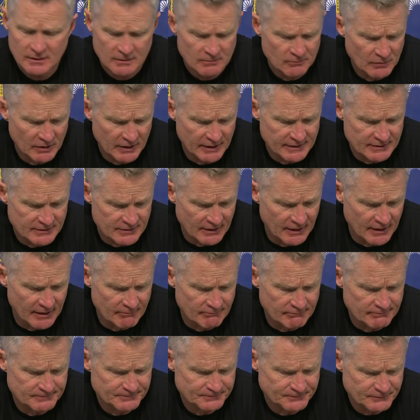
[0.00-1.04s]
but
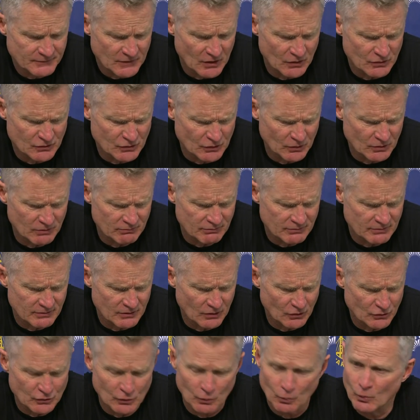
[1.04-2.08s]
um, those are
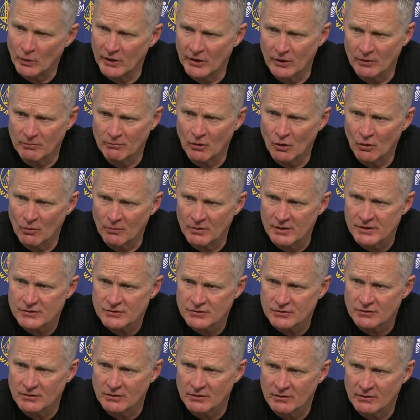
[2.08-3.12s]
those are weird
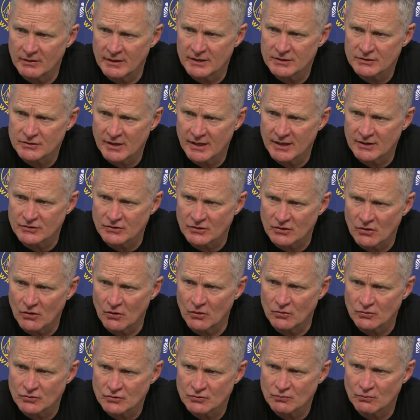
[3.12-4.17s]
moments, you know, as as a
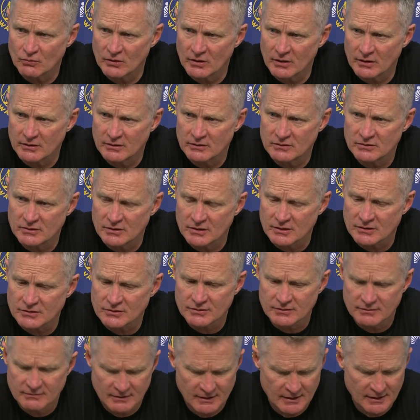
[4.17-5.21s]
coach, where you
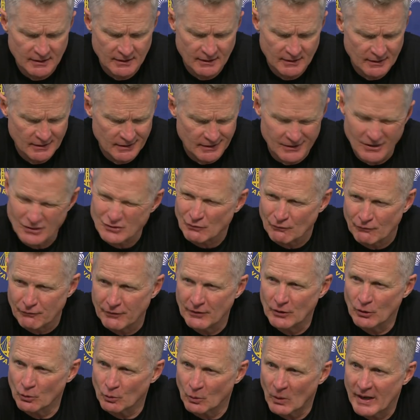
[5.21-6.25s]
just it doesn't
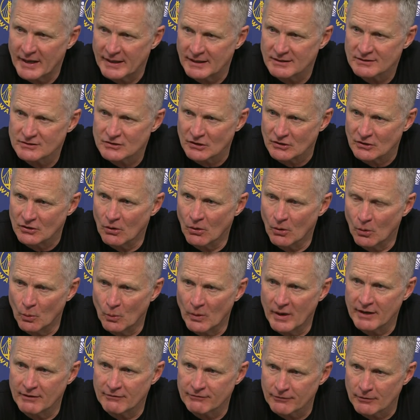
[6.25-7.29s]
feel right to go
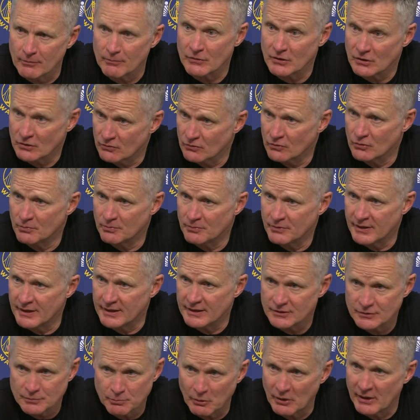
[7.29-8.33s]
away from the group that
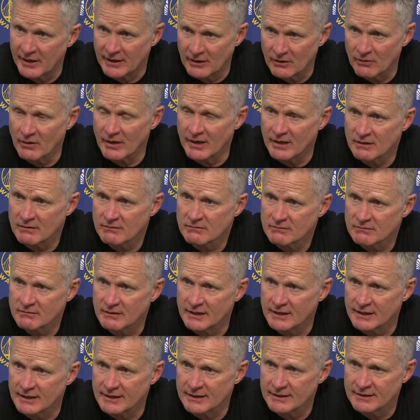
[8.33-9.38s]
is playing great,
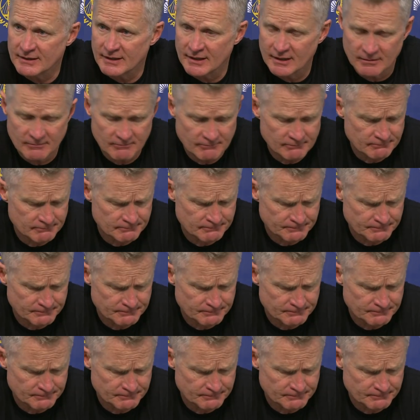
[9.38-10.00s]
and um,